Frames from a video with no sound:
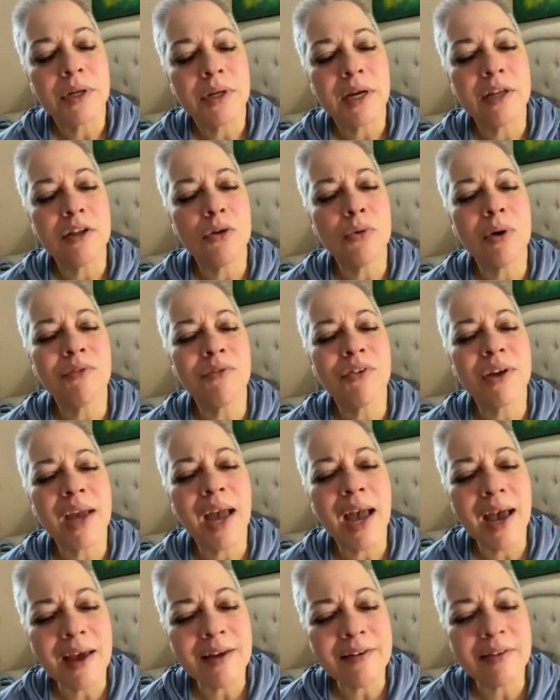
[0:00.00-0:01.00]
and you have
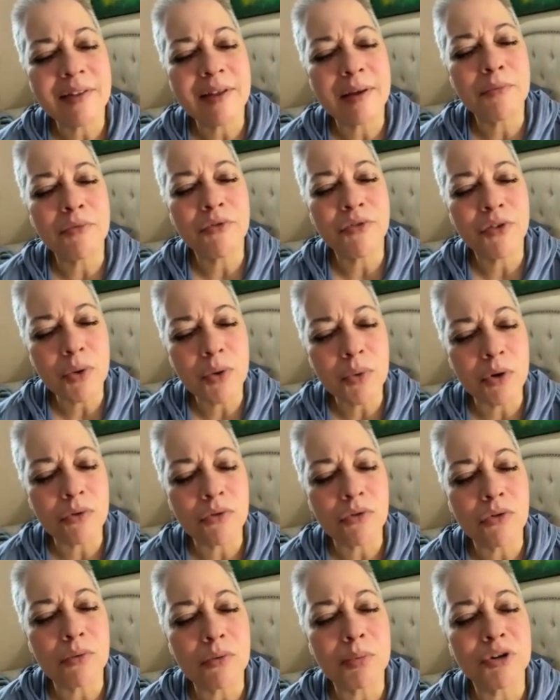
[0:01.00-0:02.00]
cast them forward
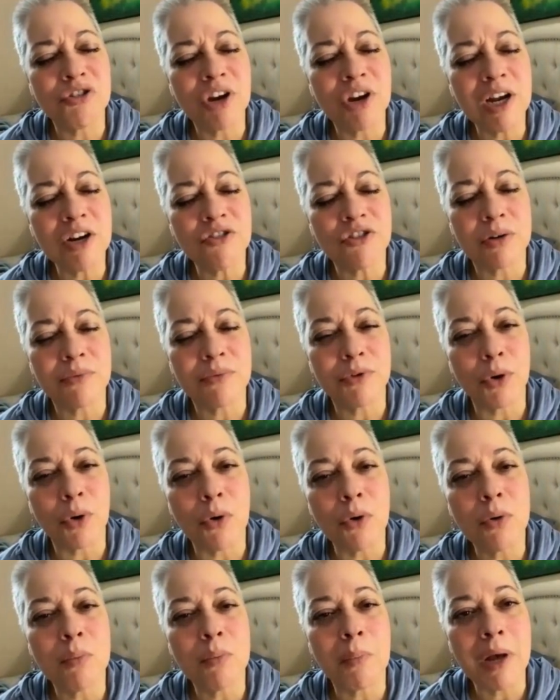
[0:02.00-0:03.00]
through the projection of your
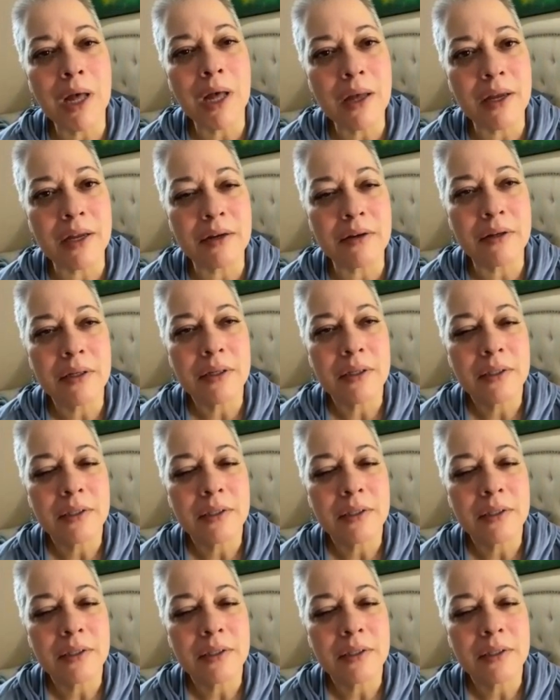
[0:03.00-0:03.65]
own mind